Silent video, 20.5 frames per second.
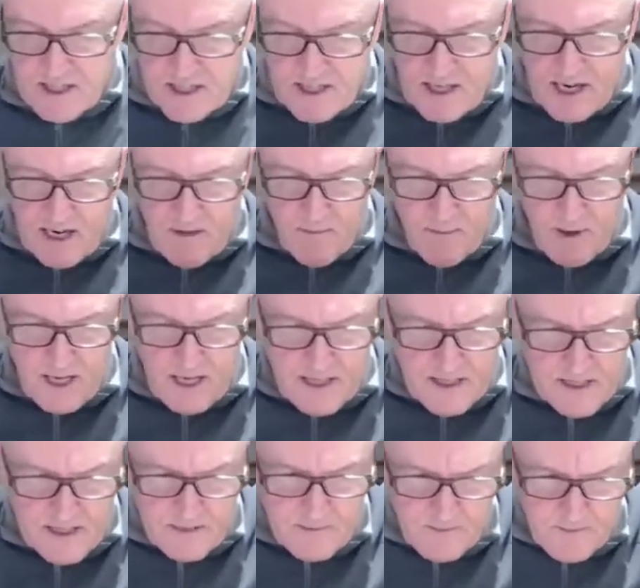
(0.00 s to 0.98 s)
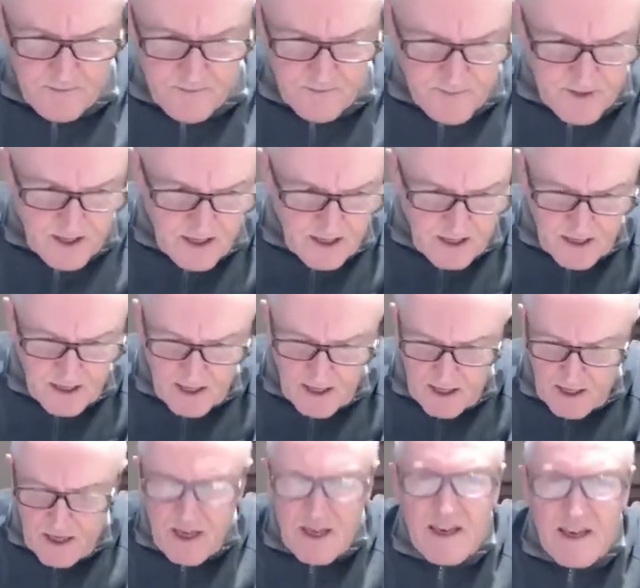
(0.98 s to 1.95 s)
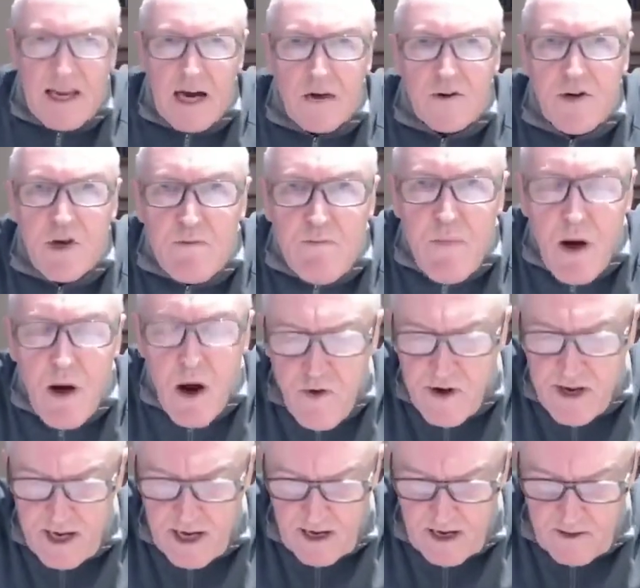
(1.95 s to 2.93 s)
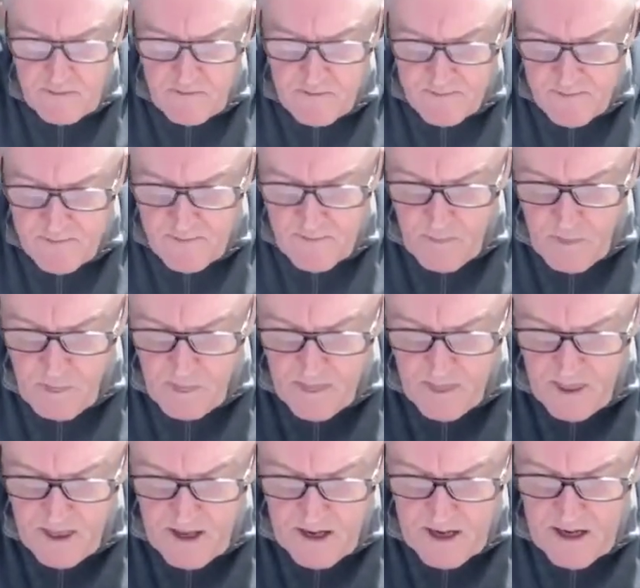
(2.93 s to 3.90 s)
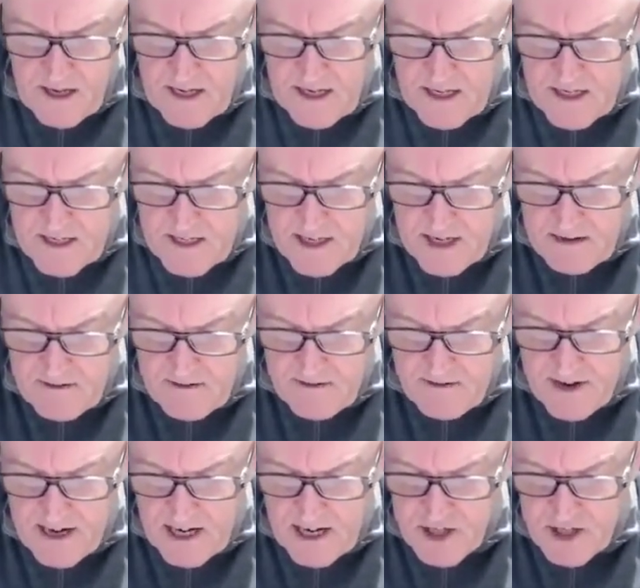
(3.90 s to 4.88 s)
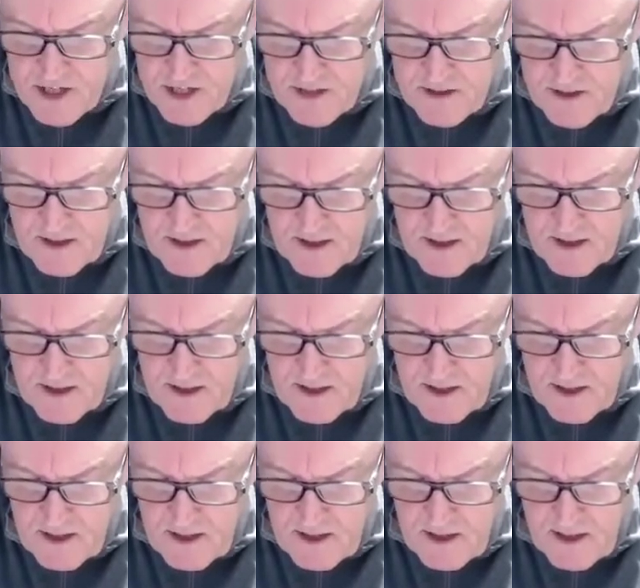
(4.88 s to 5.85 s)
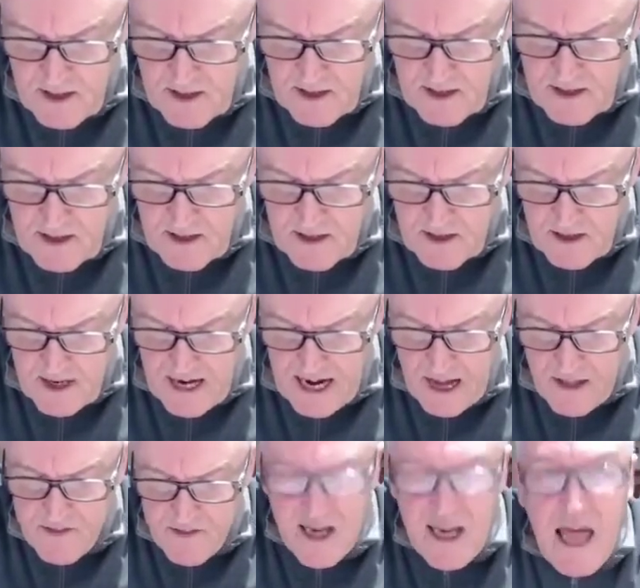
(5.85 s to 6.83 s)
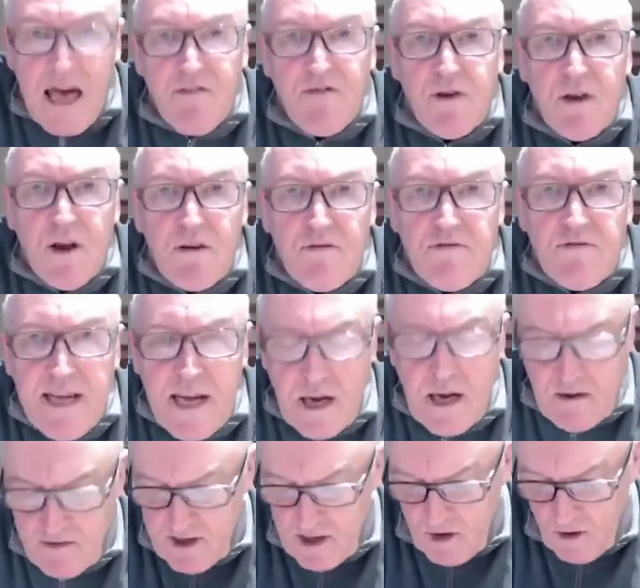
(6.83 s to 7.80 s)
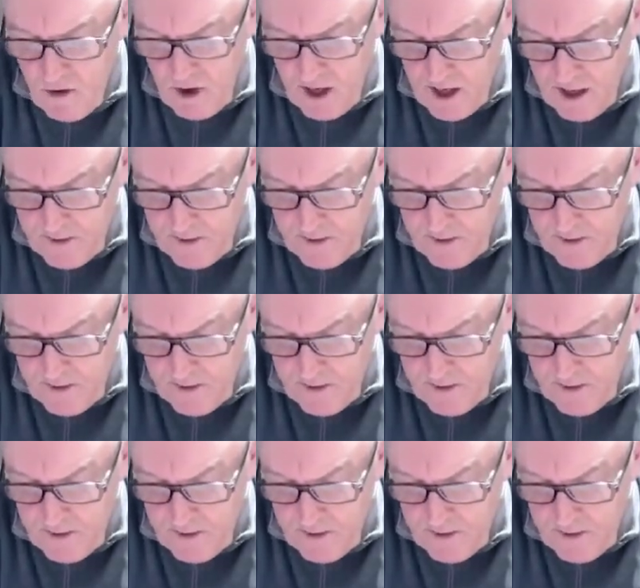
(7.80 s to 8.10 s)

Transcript: can take place. Now pneumonia is infection at the level of the alveoli.